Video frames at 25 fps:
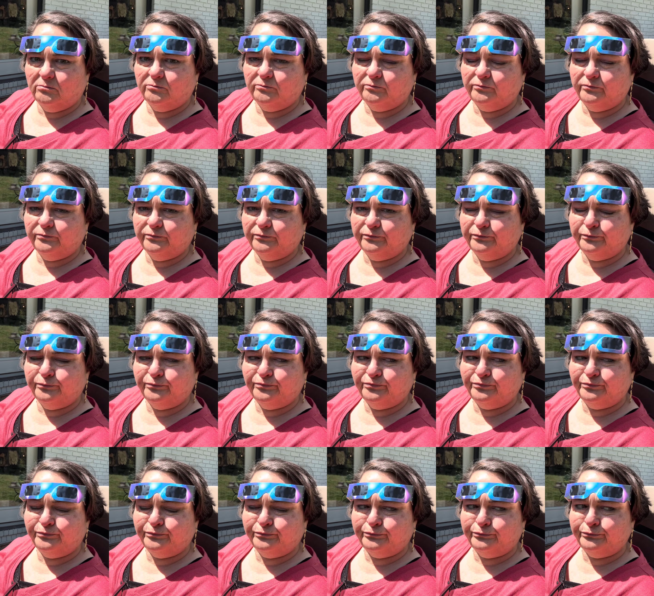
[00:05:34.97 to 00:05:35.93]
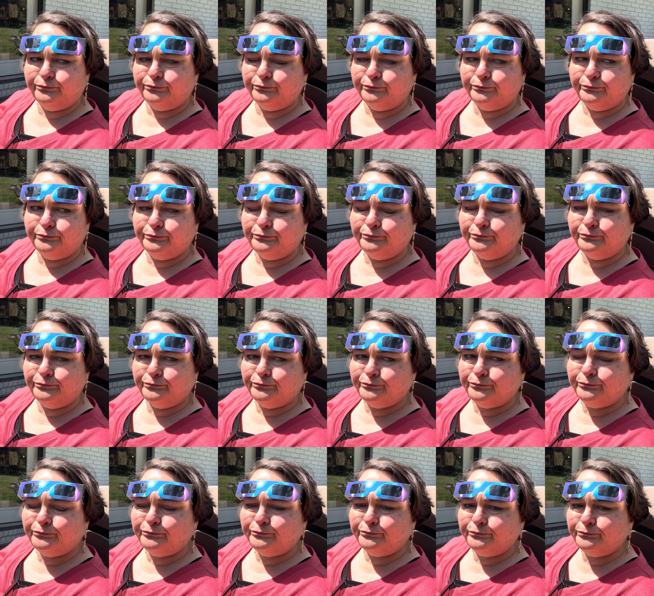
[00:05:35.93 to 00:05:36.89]

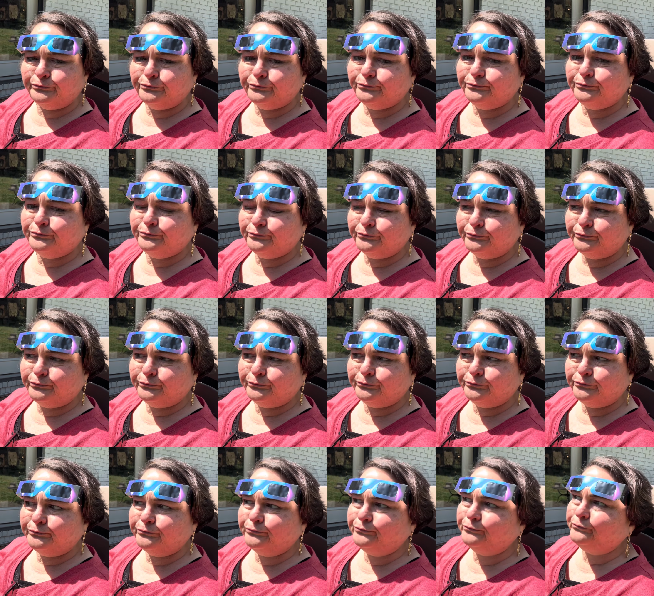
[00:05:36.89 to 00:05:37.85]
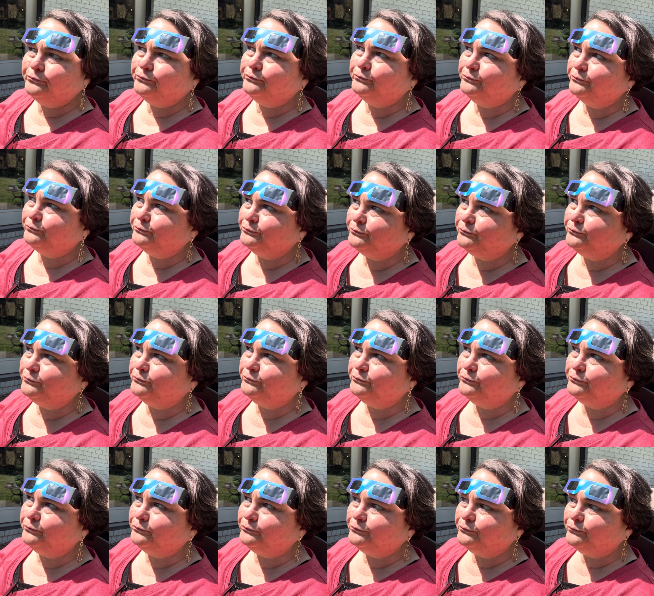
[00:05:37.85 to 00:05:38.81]

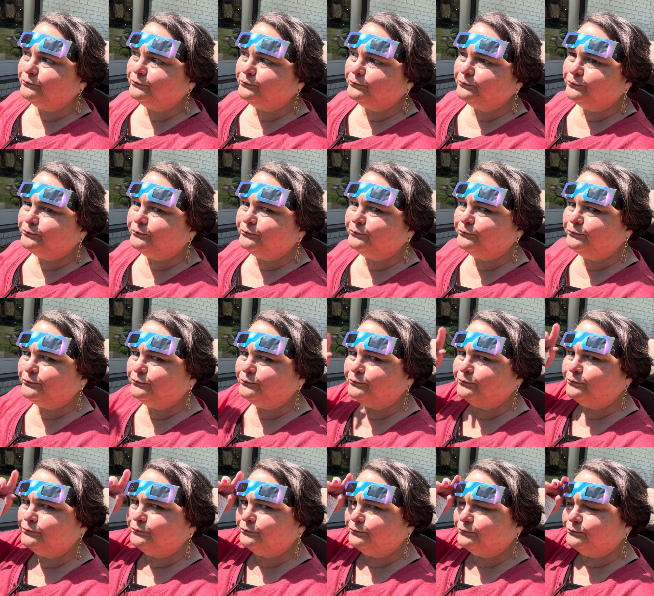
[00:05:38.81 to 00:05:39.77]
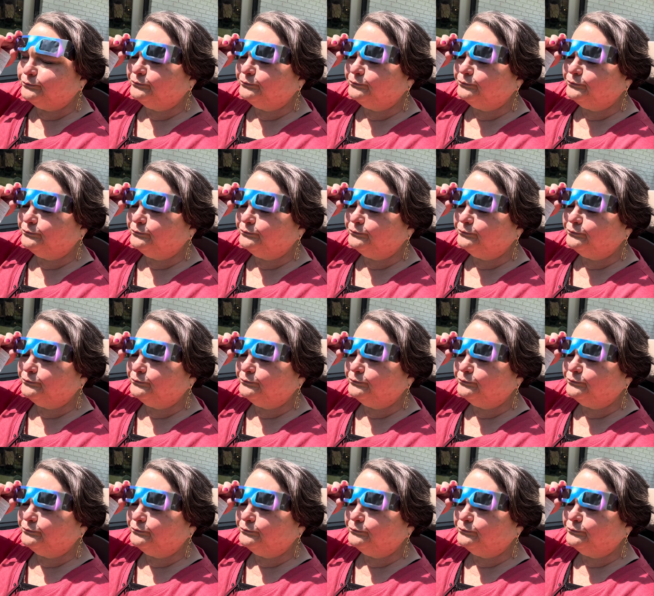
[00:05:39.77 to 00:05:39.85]
(silence)